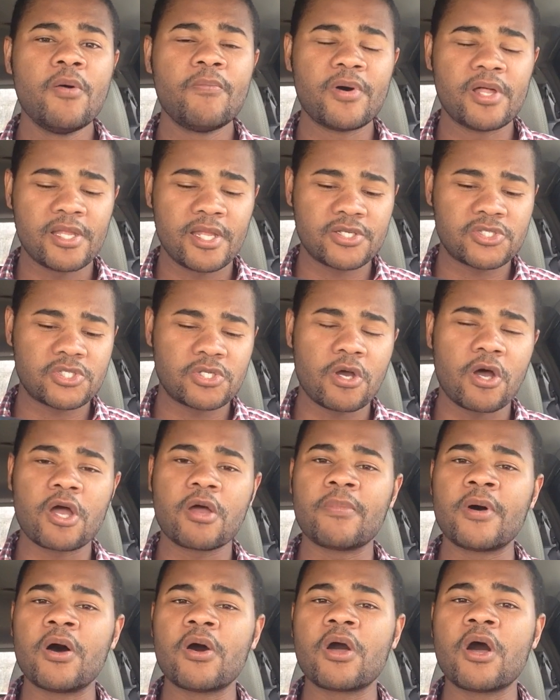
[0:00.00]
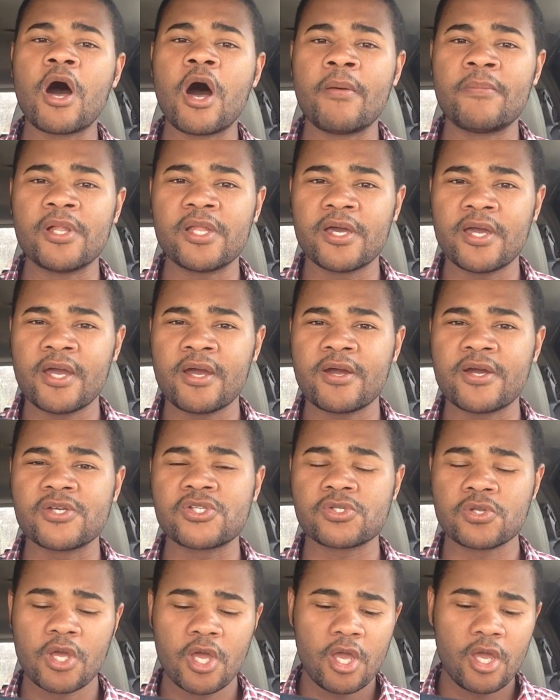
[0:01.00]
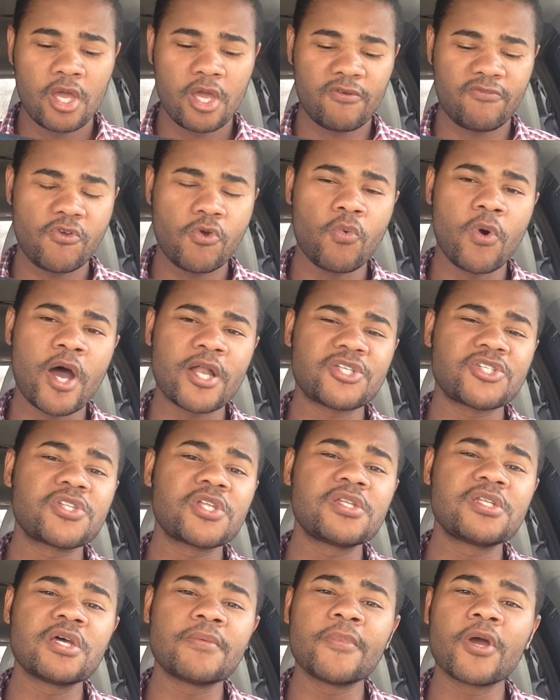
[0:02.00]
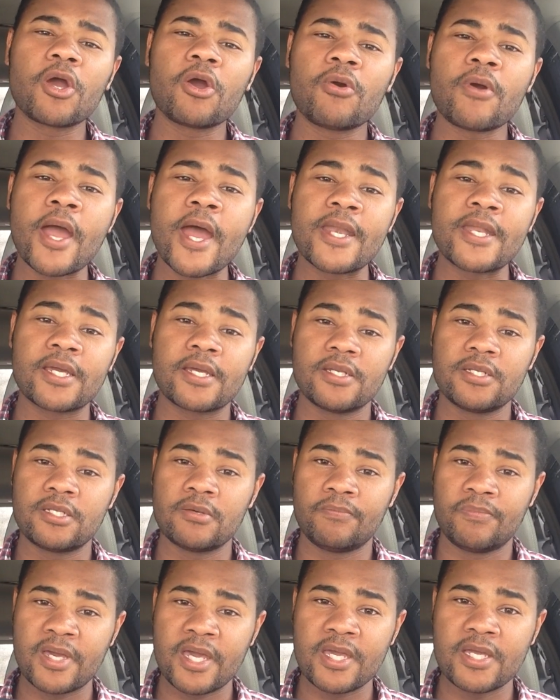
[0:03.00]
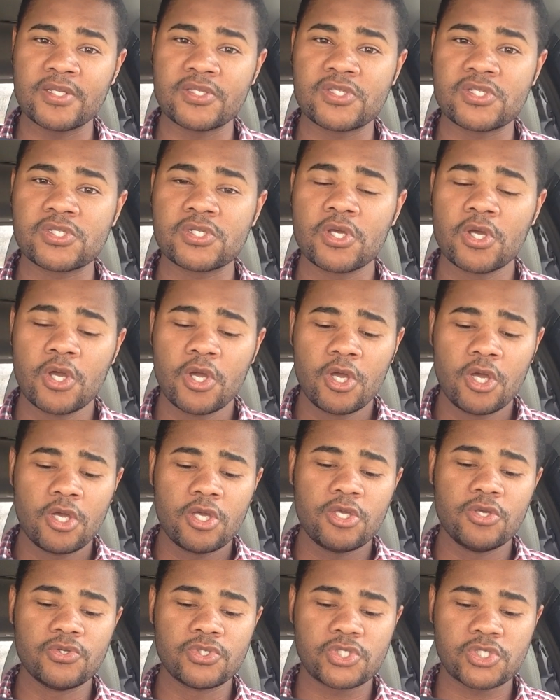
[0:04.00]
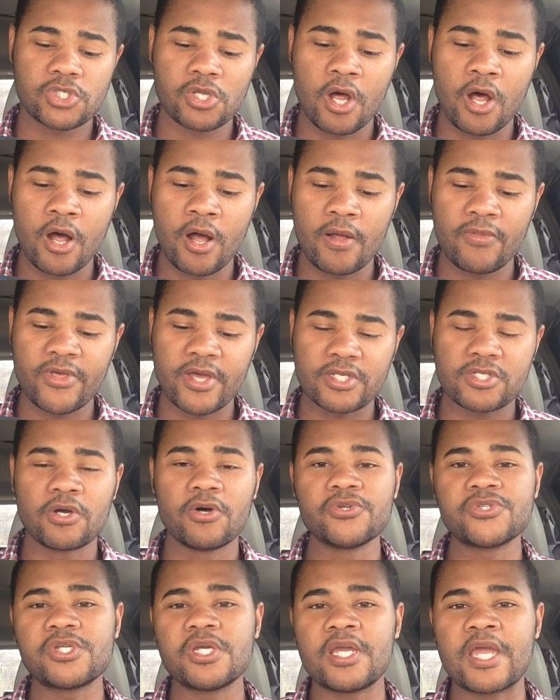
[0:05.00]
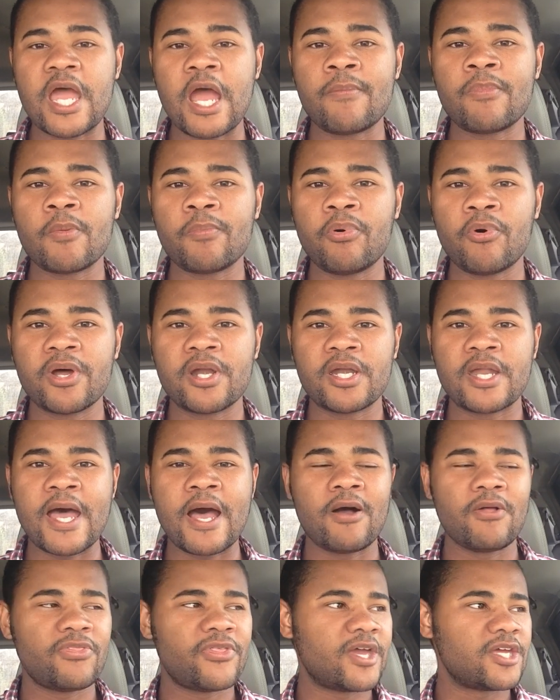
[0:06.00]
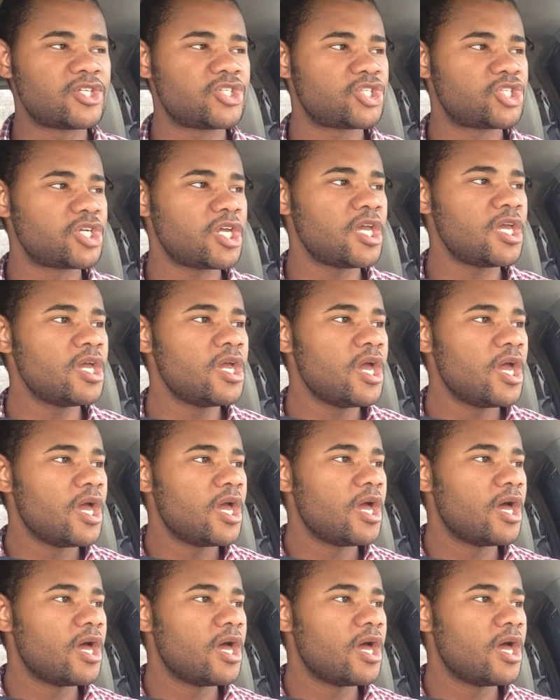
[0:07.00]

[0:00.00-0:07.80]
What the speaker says: But let's talk about Kamala Harris. If you watch the Democratic debates, you saw that Tulsi Gabbard pointed out that she